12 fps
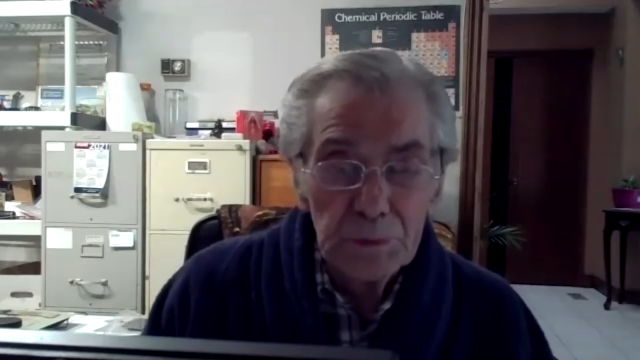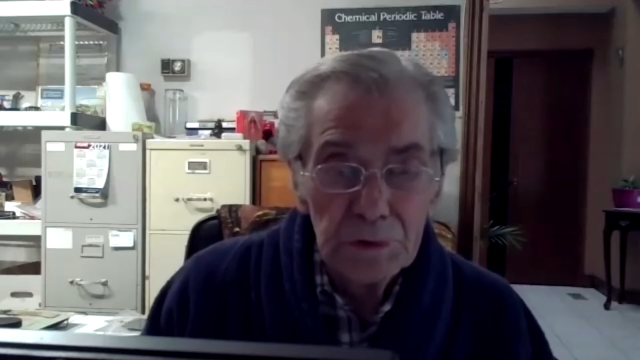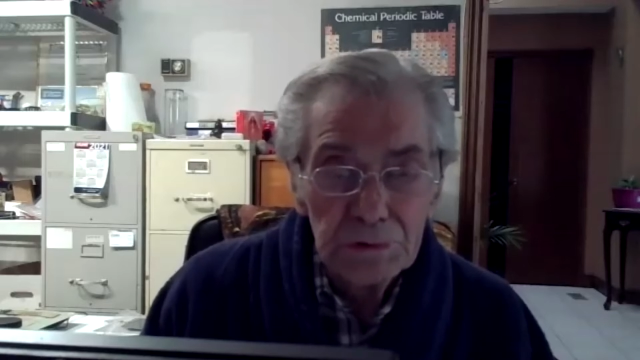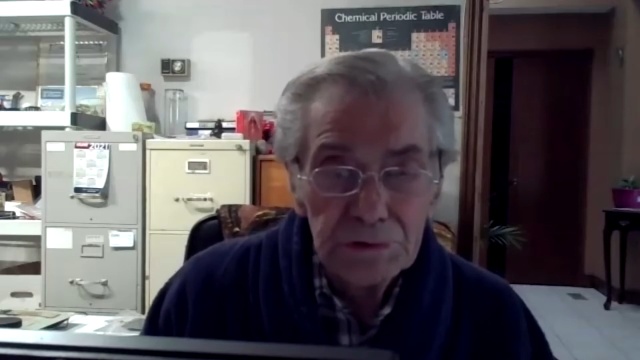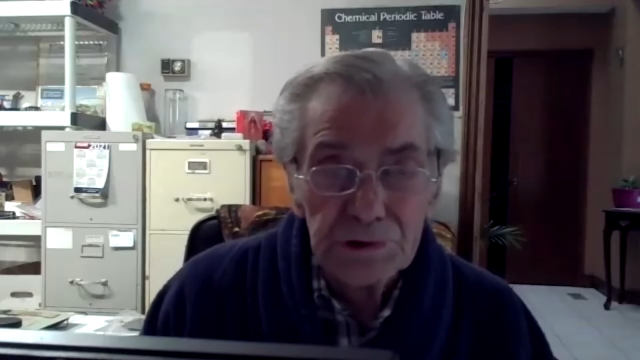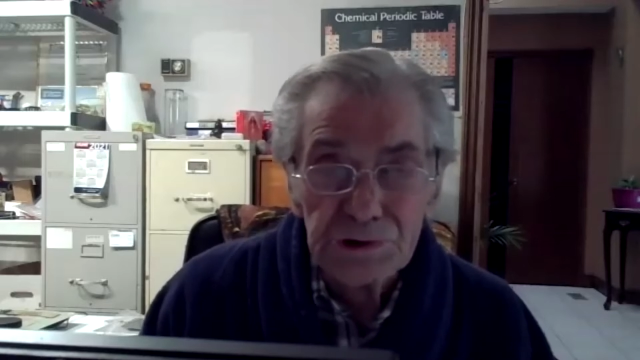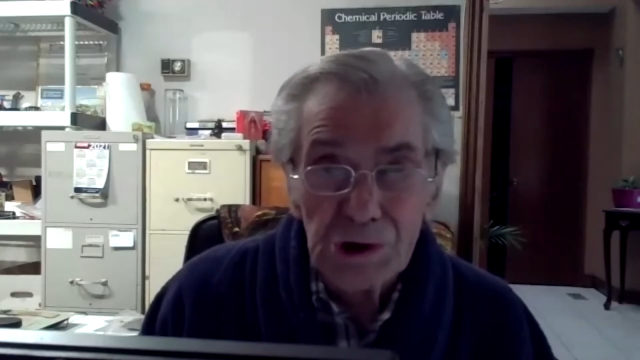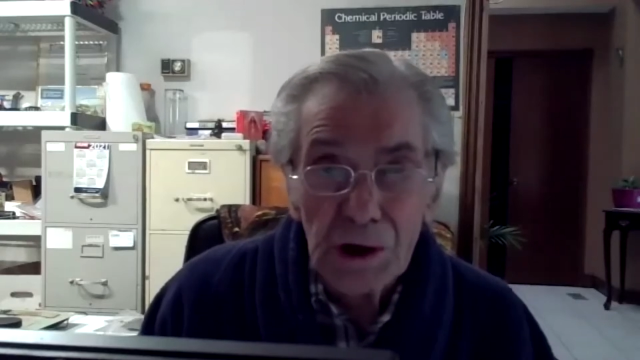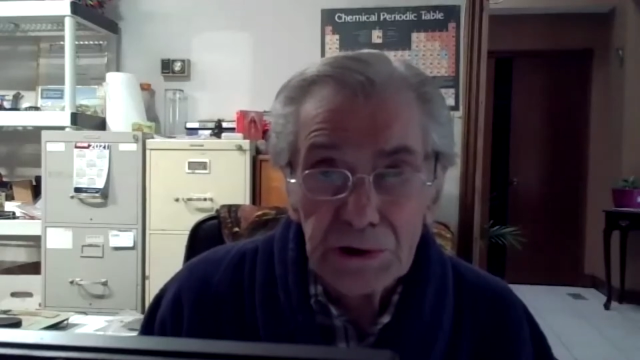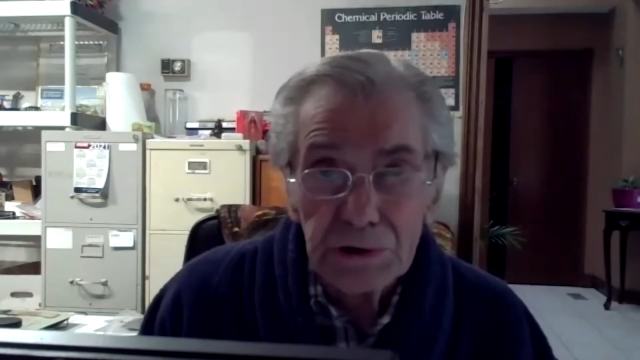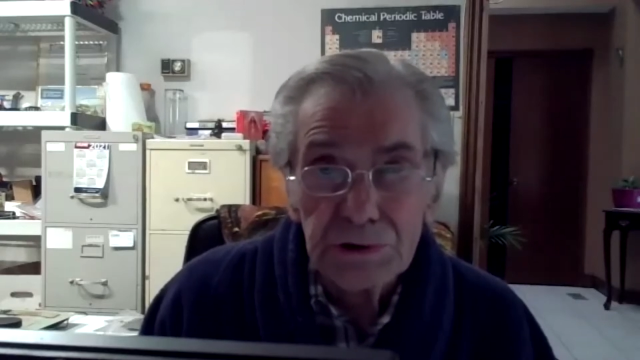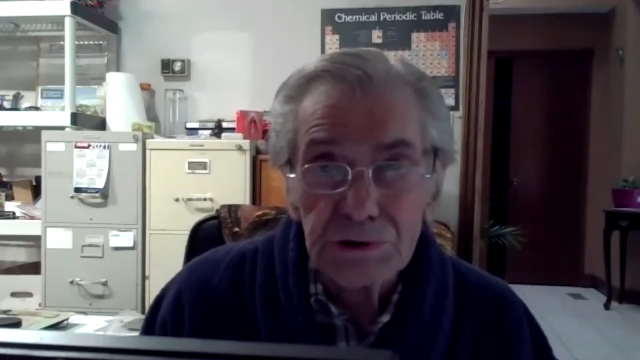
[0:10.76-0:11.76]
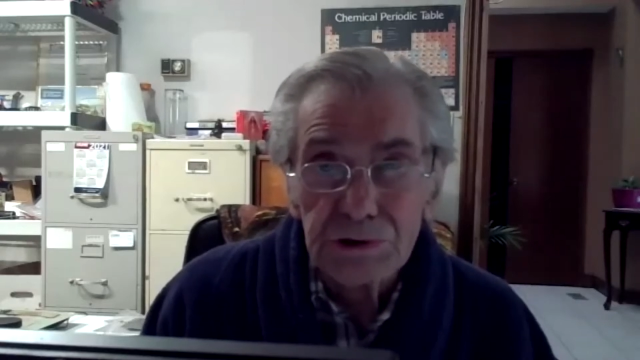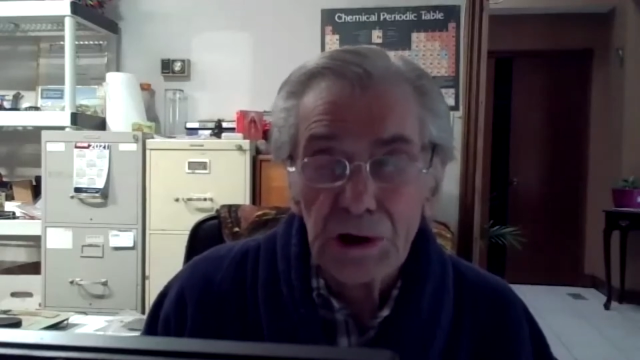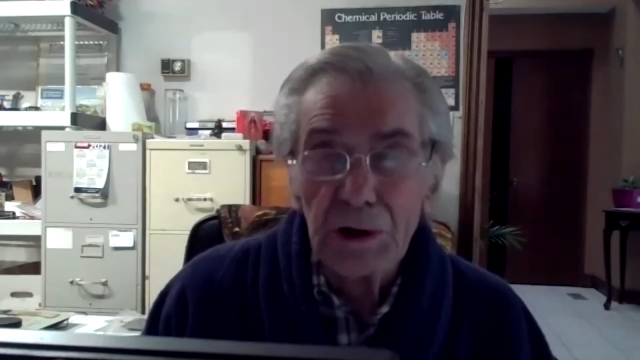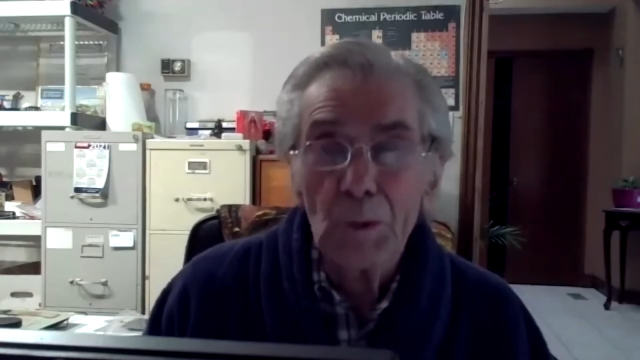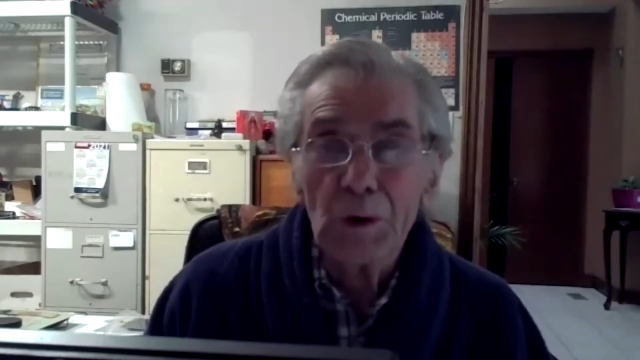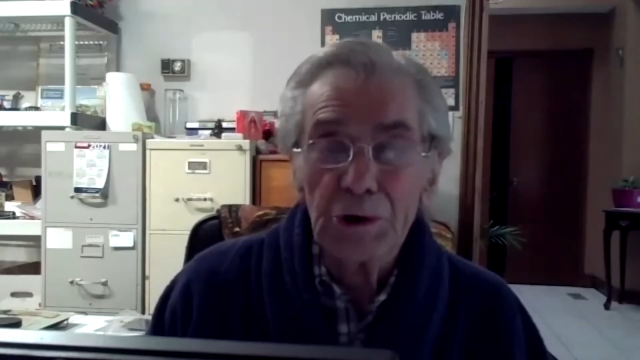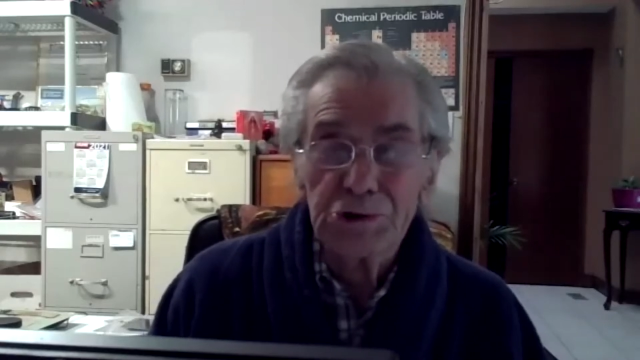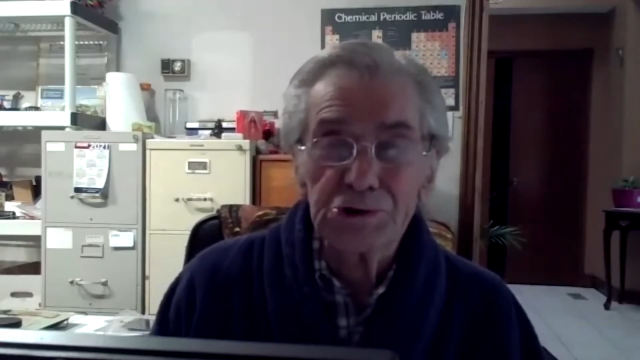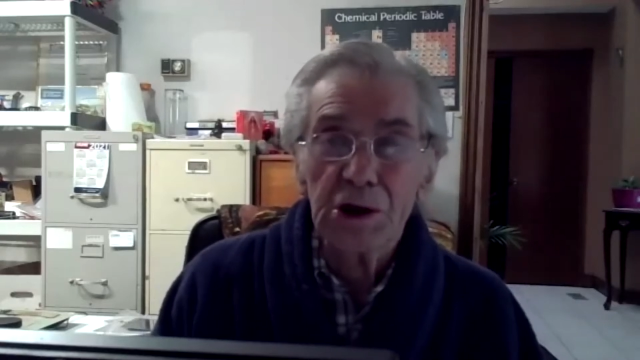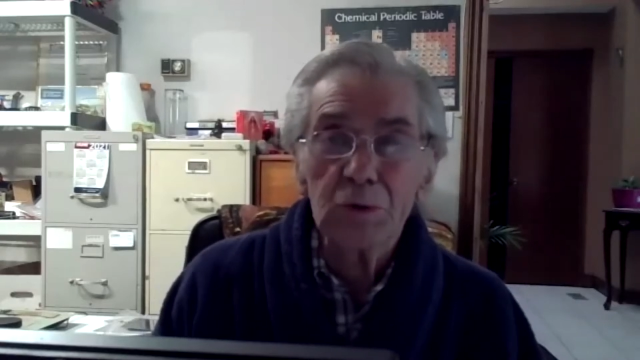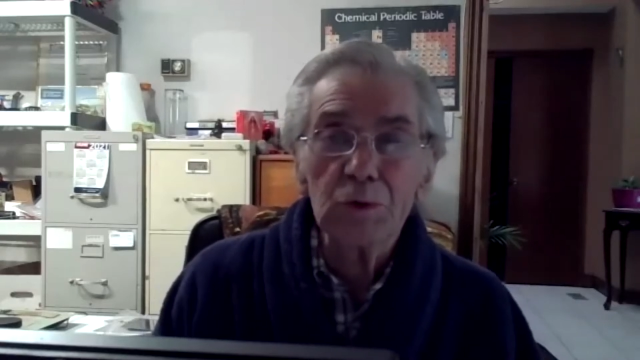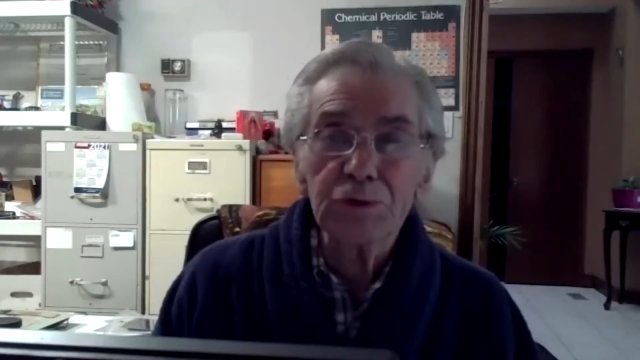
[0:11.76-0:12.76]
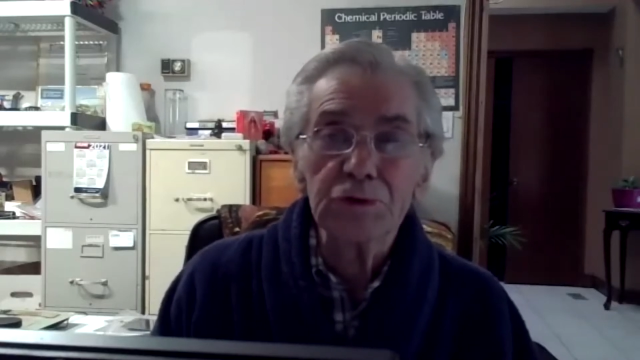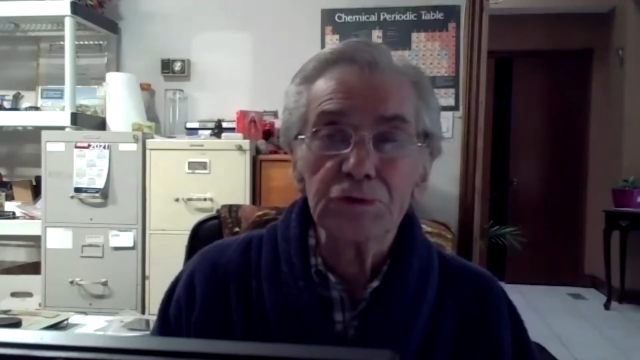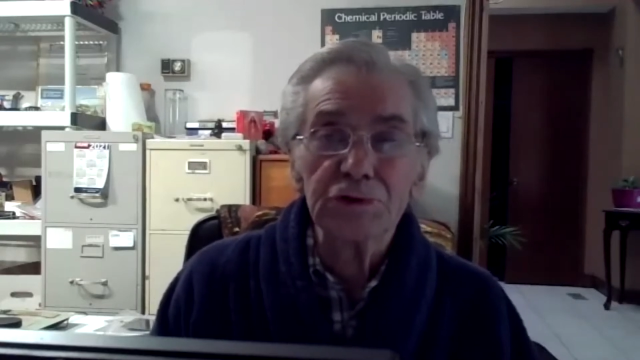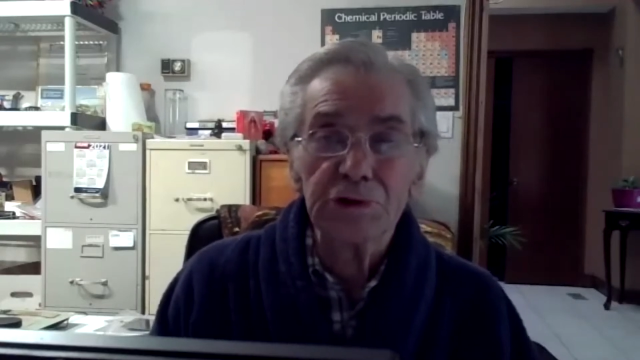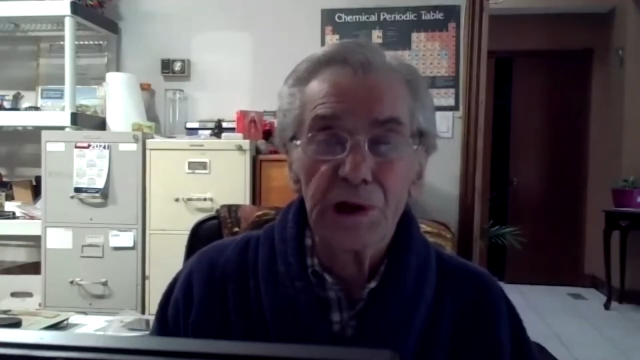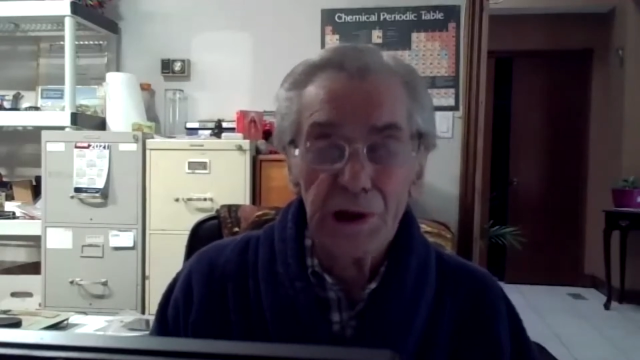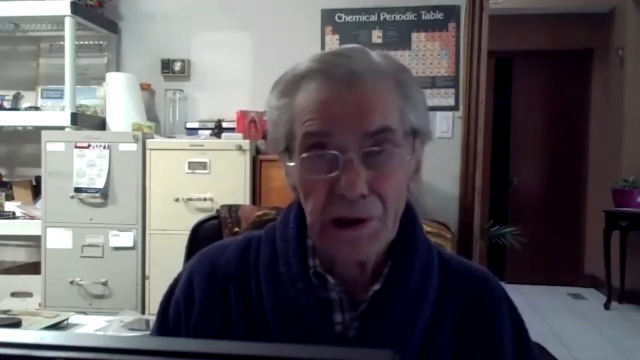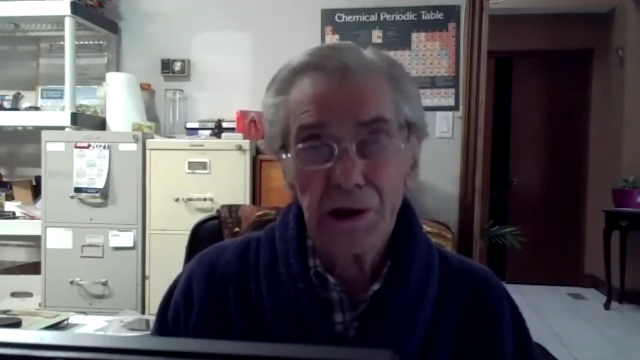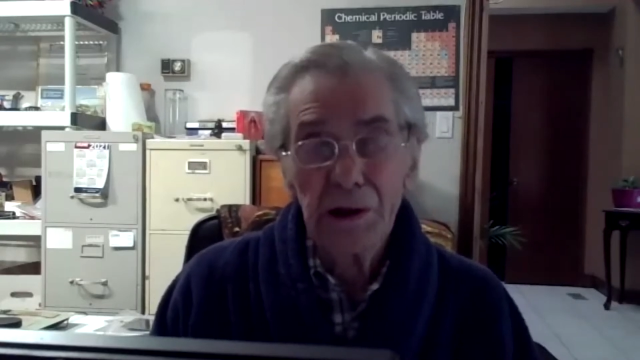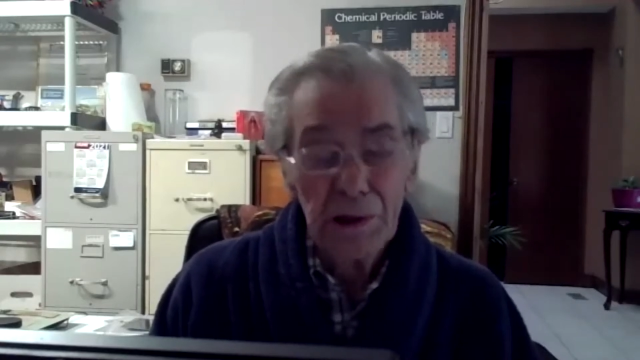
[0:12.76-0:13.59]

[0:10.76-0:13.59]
designs that I want to share with you today.